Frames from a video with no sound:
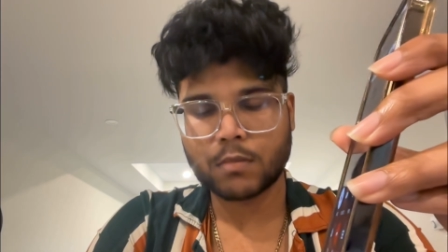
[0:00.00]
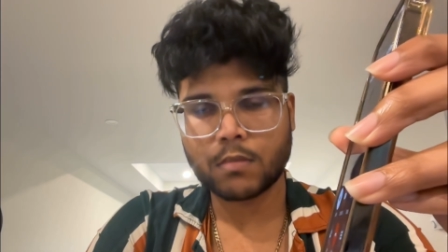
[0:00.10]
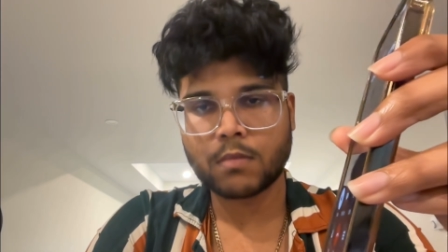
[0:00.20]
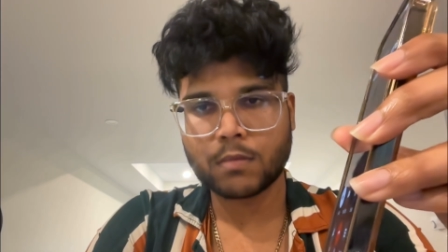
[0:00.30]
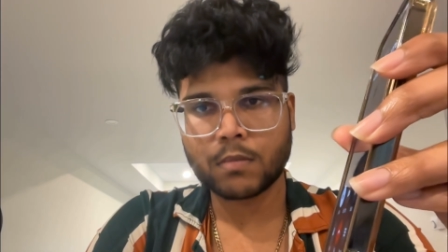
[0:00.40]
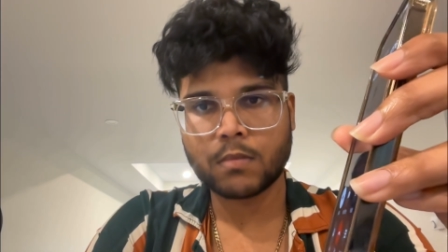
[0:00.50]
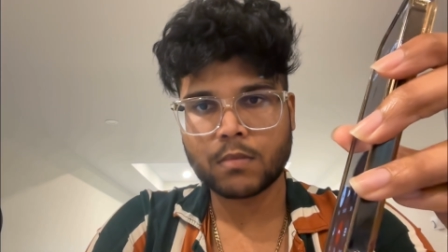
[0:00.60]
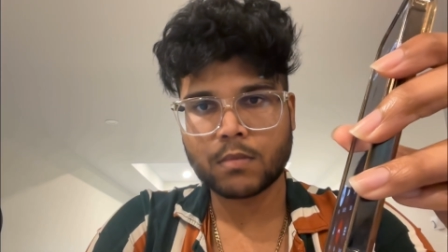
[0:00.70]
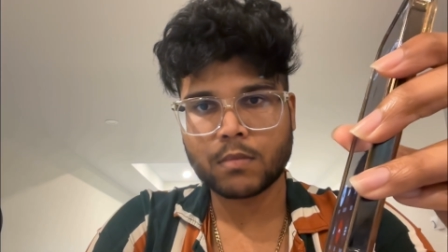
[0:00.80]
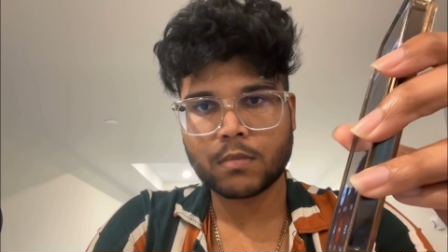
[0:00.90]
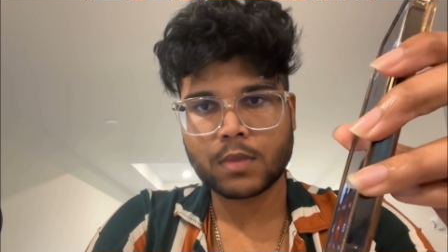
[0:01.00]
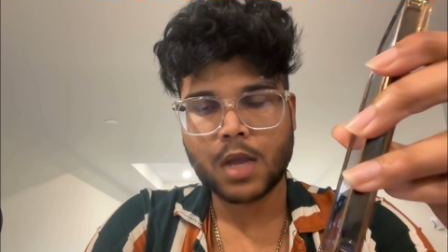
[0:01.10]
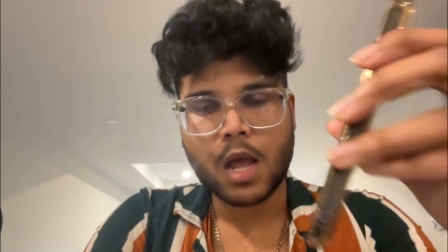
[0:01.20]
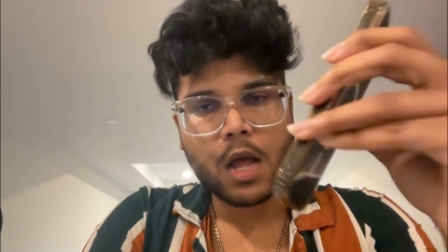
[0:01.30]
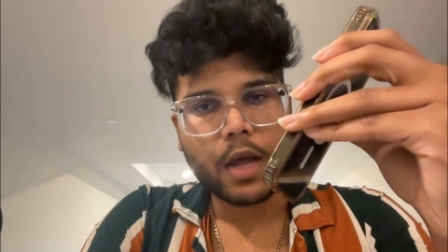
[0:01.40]
How can I help you today?
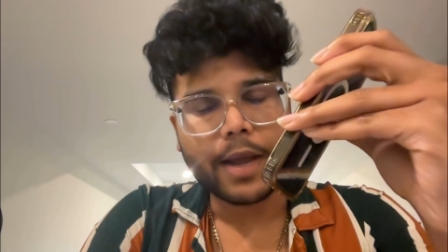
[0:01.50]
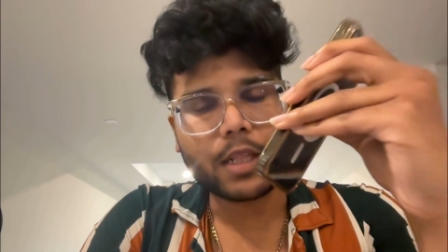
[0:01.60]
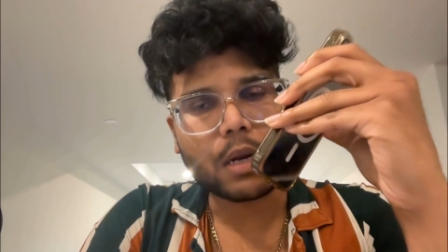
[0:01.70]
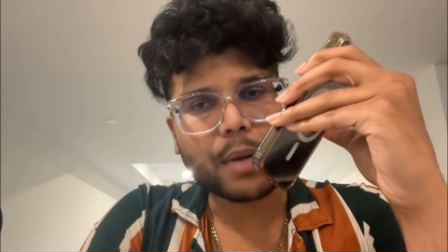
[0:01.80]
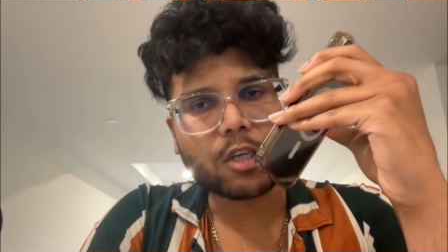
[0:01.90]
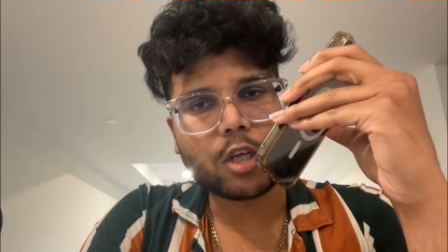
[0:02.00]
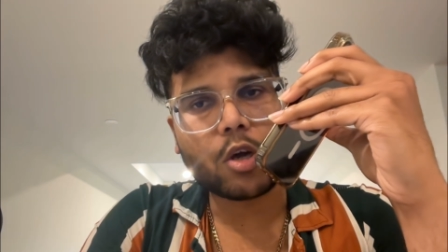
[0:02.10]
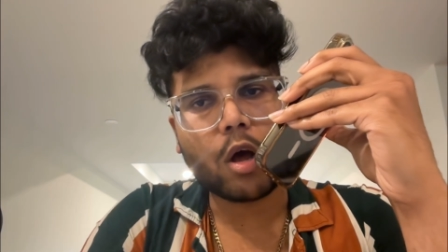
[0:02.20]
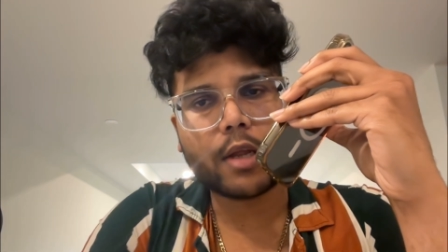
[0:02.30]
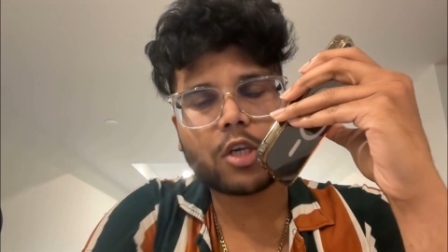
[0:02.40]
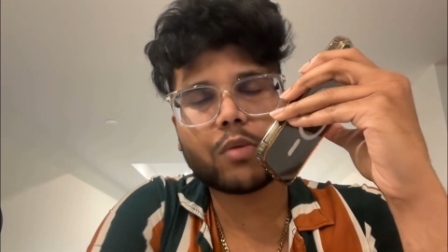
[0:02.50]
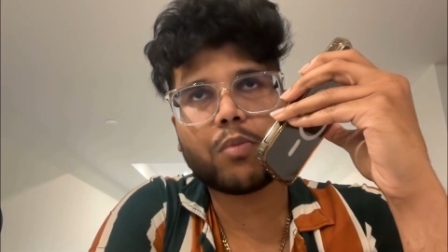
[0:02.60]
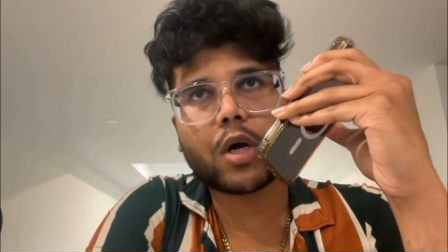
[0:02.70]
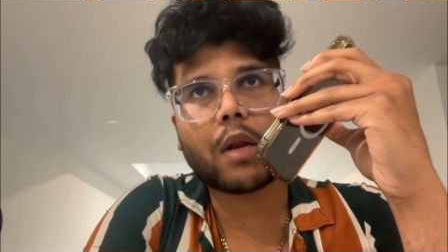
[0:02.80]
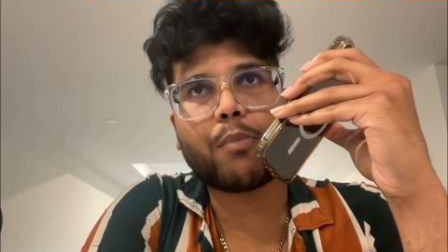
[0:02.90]
Hey there, I'm actually calling to
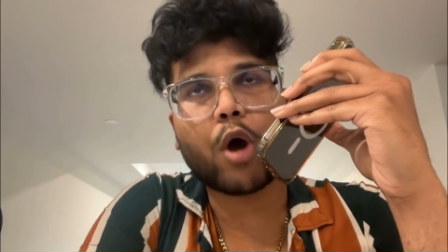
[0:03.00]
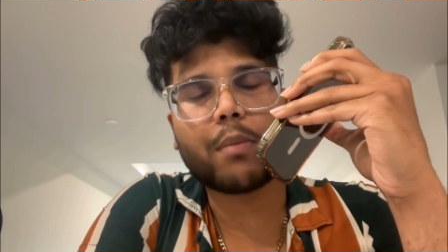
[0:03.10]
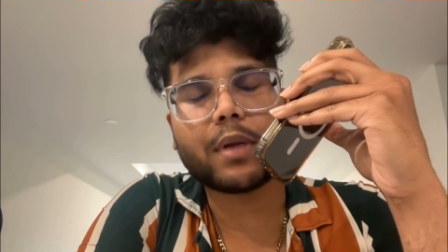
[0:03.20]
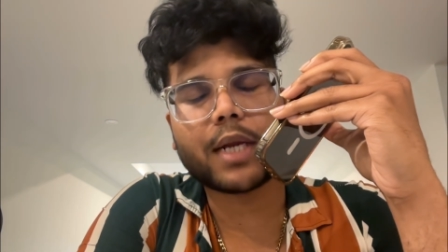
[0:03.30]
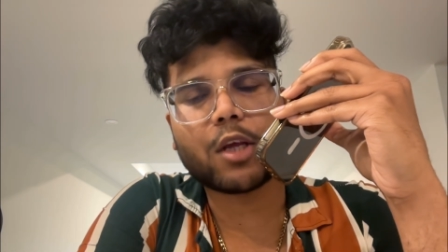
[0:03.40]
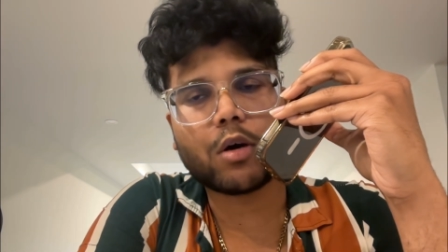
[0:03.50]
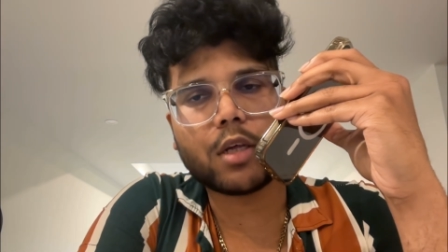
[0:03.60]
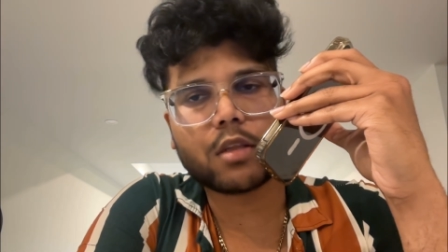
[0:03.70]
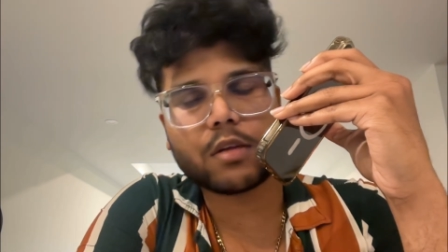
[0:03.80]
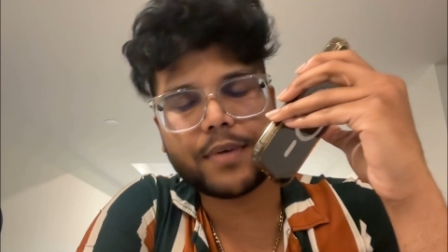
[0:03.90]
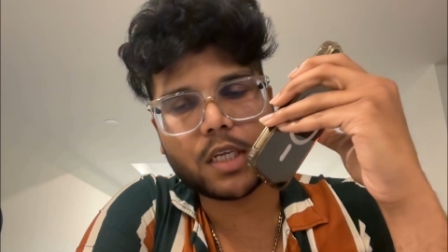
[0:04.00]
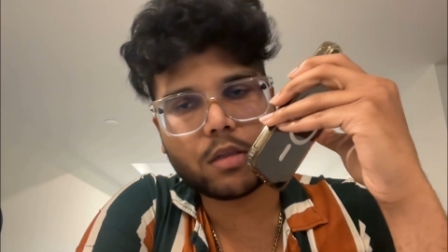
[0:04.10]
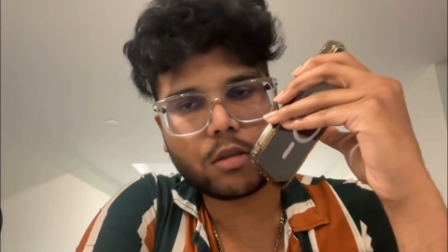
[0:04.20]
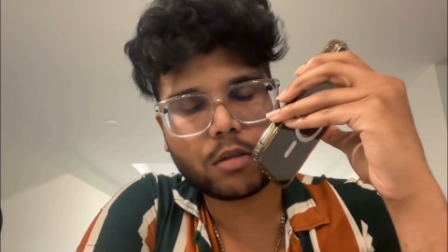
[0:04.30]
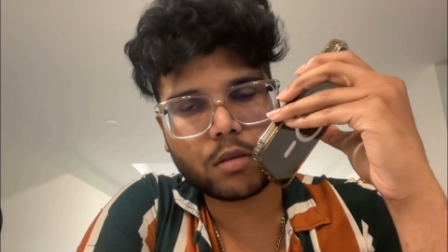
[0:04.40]
book an appointment at your earliest
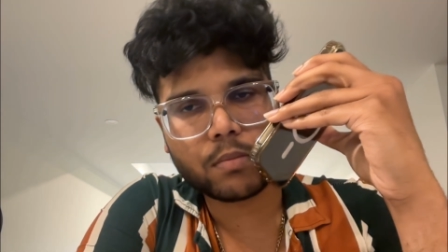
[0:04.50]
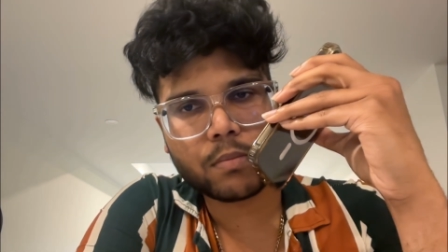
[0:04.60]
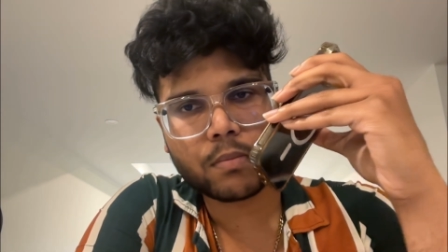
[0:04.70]
convenience.